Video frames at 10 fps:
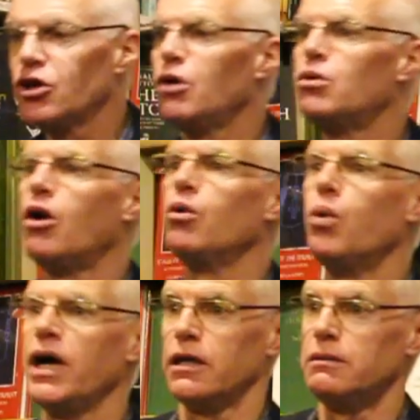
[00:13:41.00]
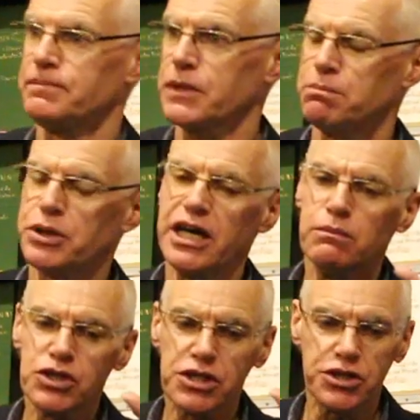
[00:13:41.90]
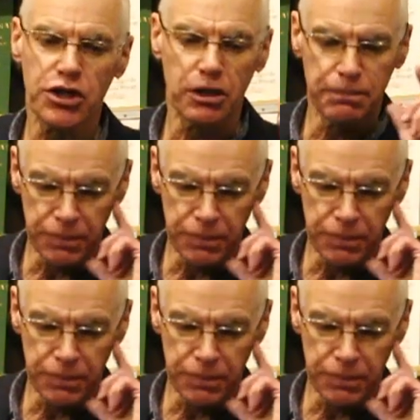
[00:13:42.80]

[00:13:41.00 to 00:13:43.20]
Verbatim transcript: go wrong will. Braham was a top,